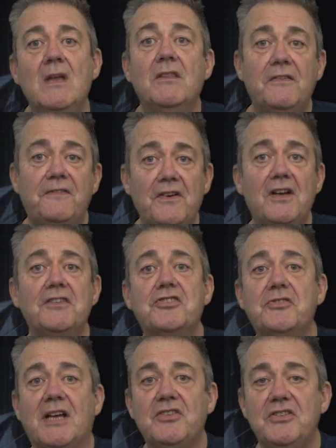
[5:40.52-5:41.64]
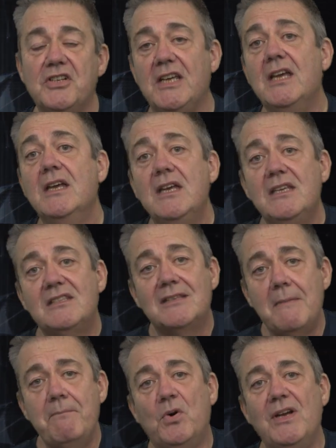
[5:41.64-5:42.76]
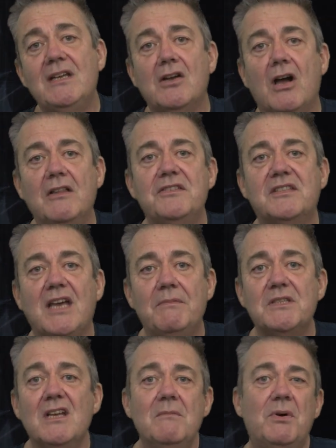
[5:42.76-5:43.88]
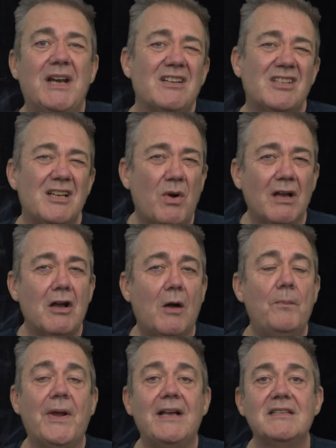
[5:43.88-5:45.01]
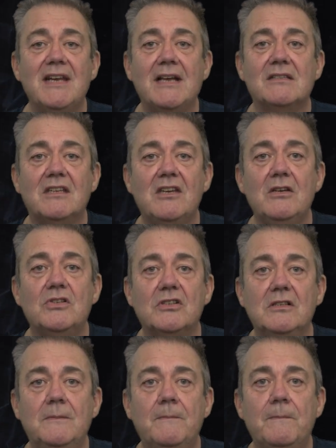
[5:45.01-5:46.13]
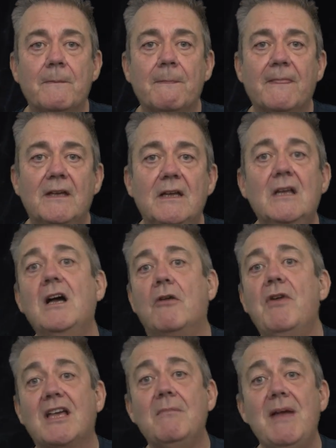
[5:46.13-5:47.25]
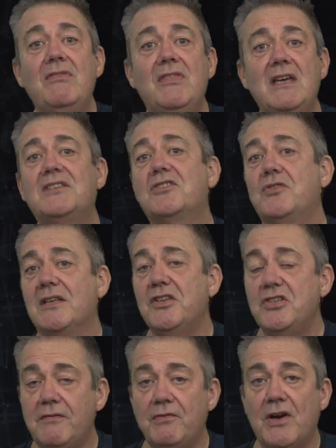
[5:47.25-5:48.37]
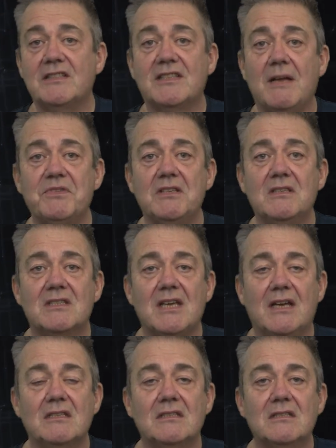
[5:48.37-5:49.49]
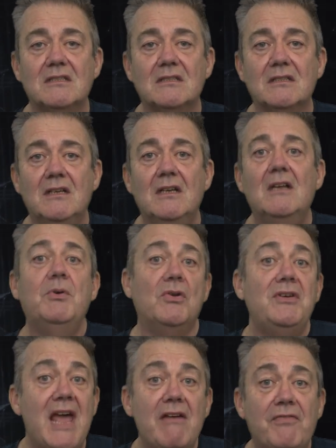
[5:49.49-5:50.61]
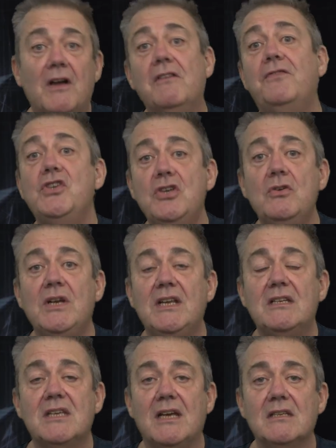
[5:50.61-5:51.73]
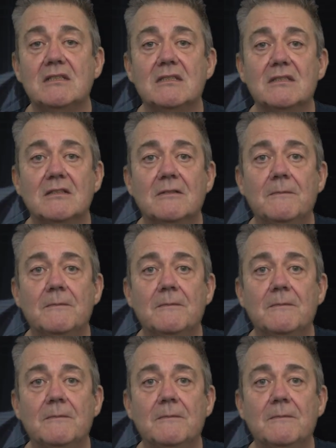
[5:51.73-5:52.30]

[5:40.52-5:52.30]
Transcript: The first strategy is simple in concept, but actually quite complex in execution. I recommend this strategy for acceptance tests, but never for unit tests.